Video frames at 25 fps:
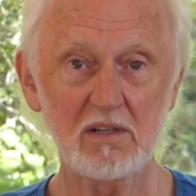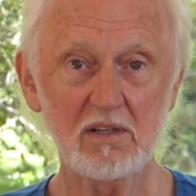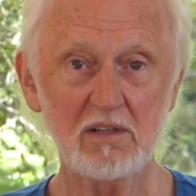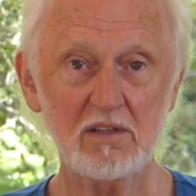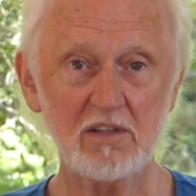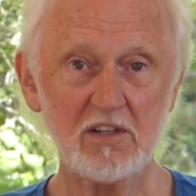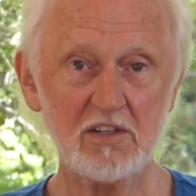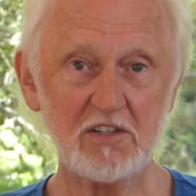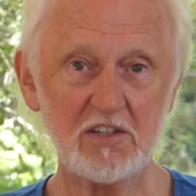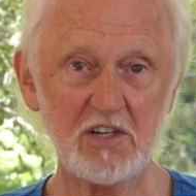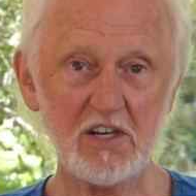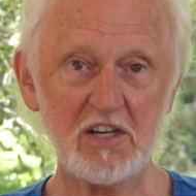
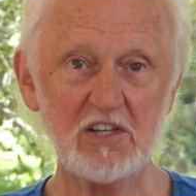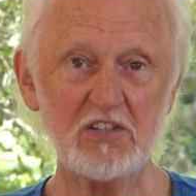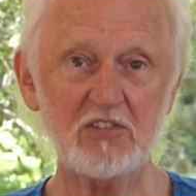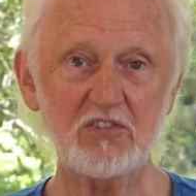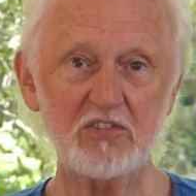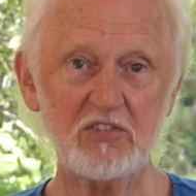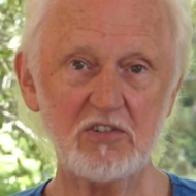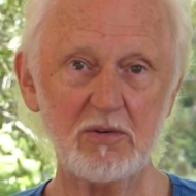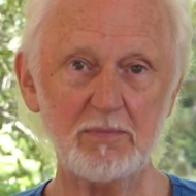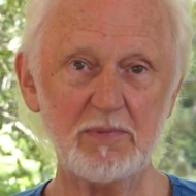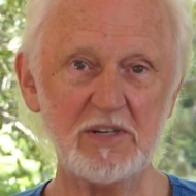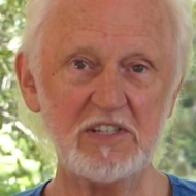that needs
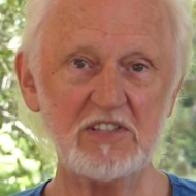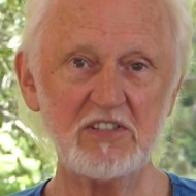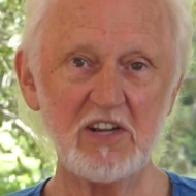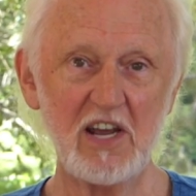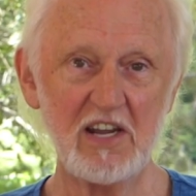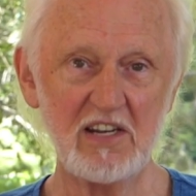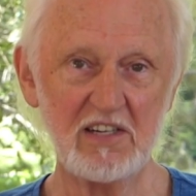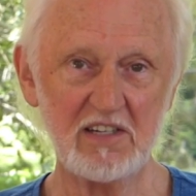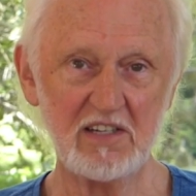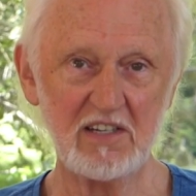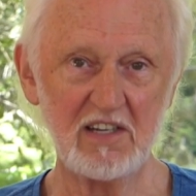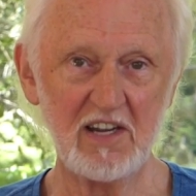to be
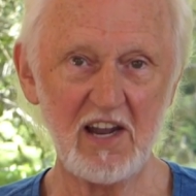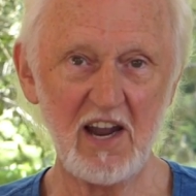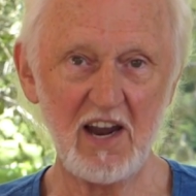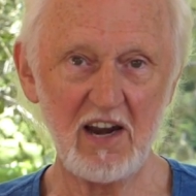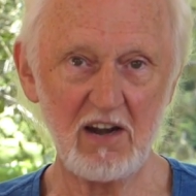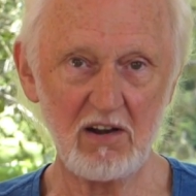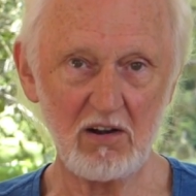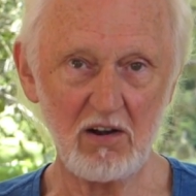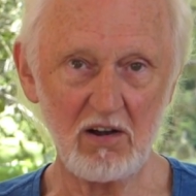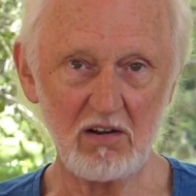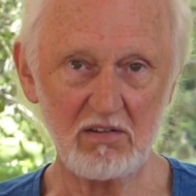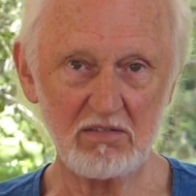taken
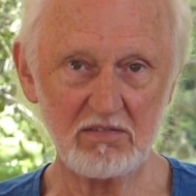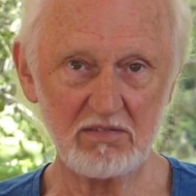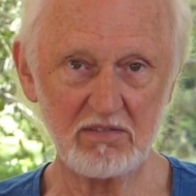care of.